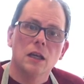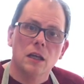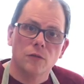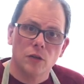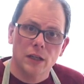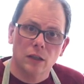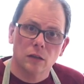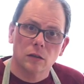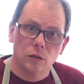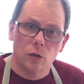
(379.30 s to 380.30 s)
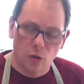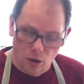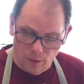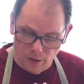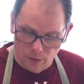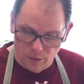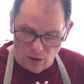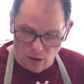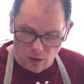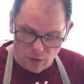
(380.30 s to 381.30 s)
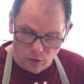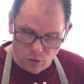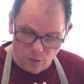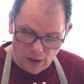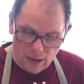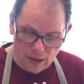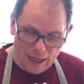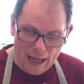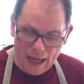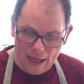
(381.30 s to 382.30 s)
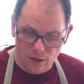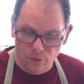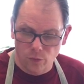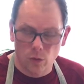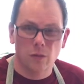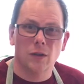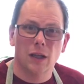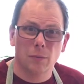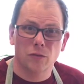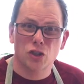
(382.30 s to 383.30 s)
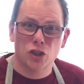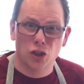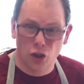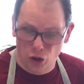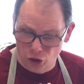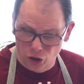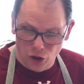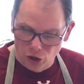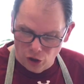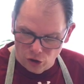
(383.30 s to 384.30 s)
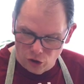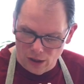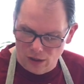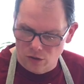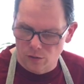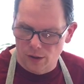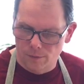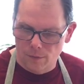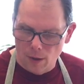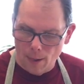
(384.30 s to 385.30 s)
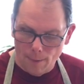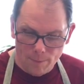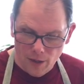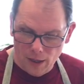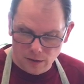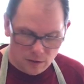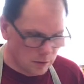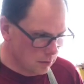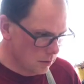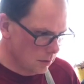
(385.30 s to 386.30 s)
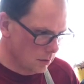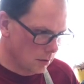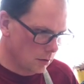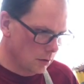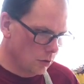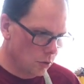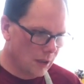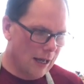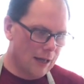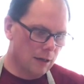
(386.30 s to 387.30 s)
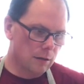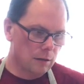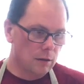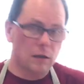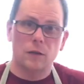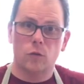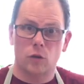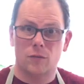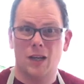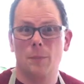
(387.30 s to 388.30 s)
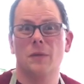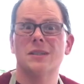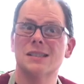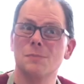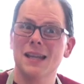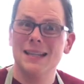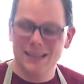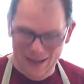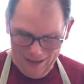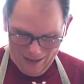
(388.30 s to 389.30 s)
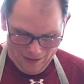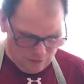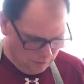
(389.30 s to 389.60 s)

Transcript: If you're eating low carb like we are, you can't add a 1/4 of a cup of sugar. You can't do it. But you can add a 1/4 of a cup of Splenda.